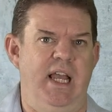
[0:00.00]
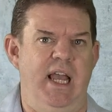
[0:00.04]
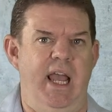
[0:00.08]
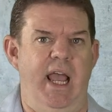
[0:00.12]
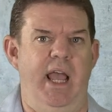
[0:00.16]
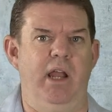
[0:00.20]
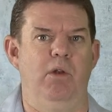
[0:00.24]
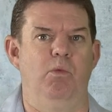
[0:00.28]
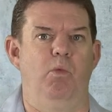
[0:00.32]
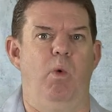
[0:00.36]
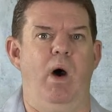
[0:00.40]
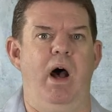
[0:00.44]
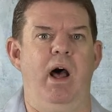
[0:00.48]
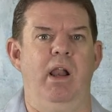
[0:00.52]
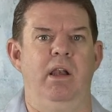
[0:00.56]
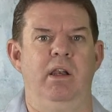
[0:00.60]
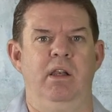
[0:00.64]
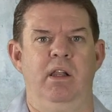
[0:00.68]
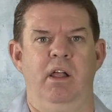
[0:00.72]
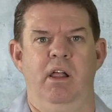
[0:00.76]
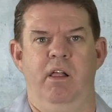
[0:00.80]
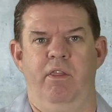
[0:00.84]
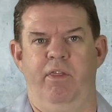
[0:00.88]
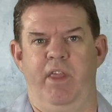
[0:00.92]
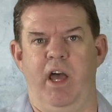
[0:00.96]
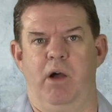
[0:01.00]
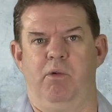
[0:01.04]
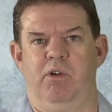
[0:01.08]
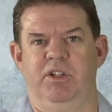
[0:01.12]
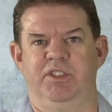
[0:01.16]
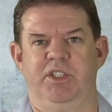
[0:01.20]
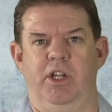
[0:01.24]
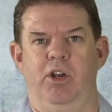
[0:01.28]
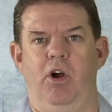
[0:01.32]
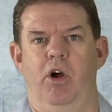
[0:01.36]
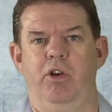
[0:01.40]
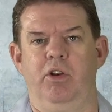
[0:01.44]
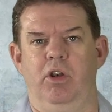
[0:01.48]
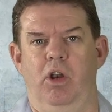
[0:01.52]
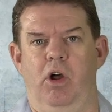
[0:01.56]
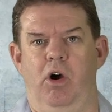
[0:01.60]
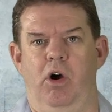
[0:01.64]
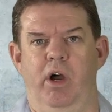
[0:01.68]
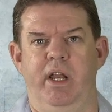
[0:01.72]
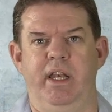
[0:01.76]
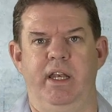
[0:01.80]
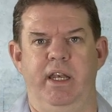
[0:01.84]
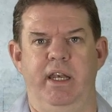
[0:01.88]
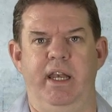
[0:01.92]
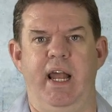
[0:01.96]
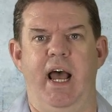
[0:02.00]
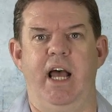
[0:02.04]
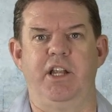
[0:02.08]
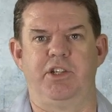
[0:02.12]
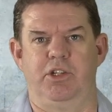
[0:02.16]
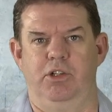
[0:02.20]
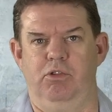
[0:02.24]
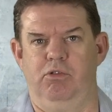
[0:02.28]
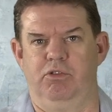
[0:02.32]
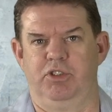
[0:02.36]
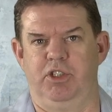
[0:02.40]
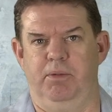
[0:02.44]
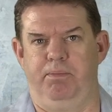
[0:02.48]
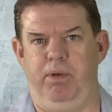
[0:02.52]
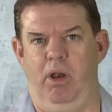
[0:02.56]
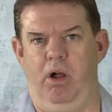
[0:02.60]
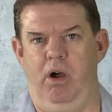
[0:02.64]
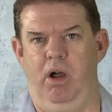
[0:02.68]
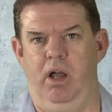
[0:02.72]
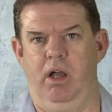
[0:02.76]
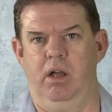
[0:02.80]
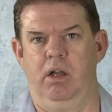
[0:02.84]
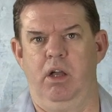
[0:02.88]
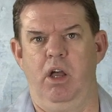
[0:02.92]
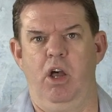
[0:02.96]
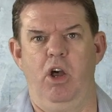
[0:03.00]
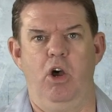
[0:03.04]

and 1 that was an online national supplier,